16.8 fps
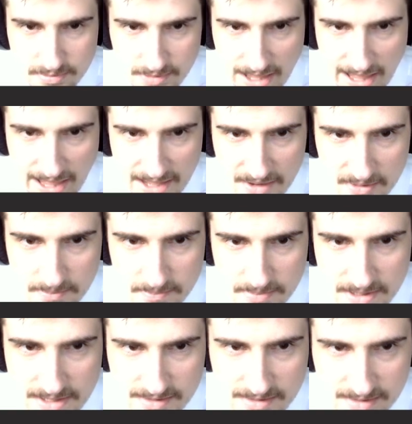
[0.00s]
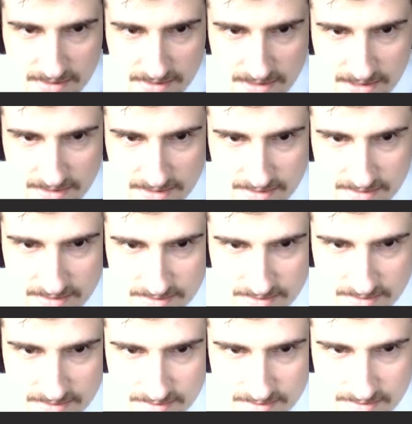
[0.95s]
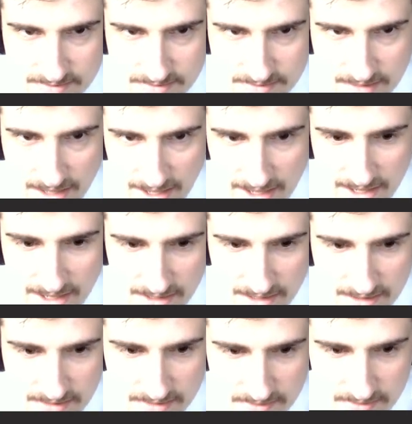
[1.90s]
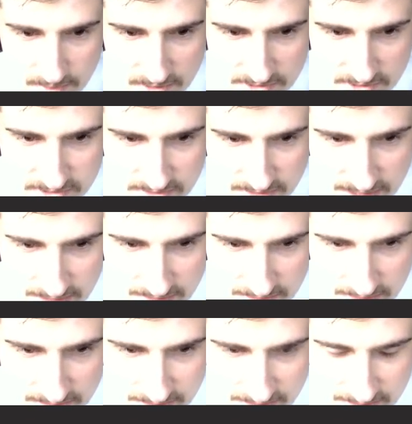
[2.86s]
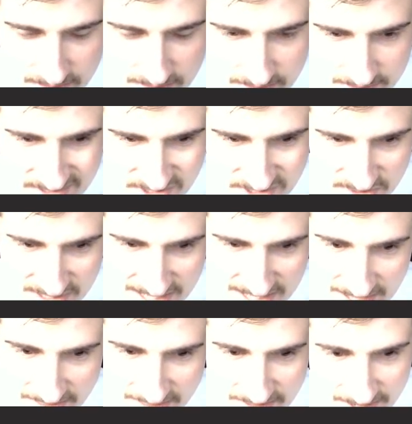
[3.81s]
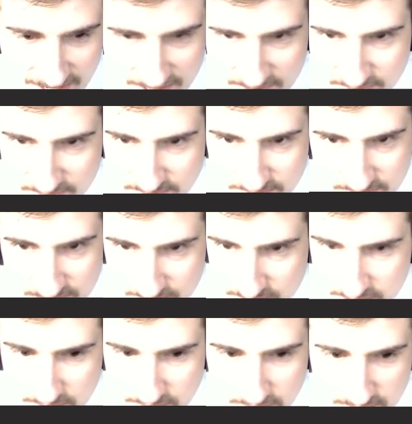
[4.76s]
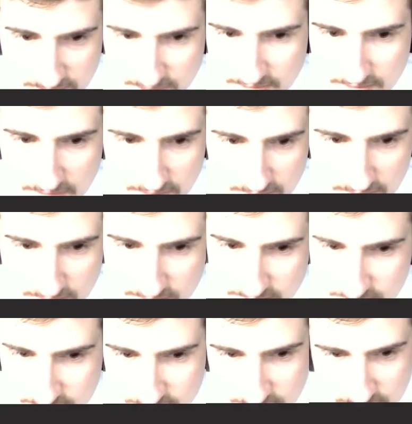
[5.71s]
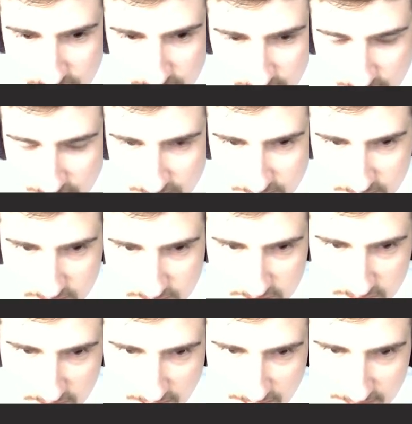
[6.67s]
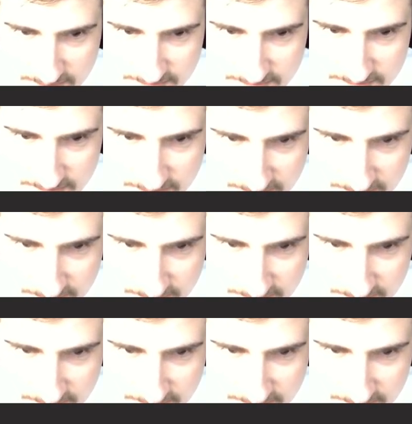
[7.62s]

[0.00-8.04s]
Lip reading: A or B. I think A personally. Syriac Catholic, I don't even know what they are. Okay, Church of Christ.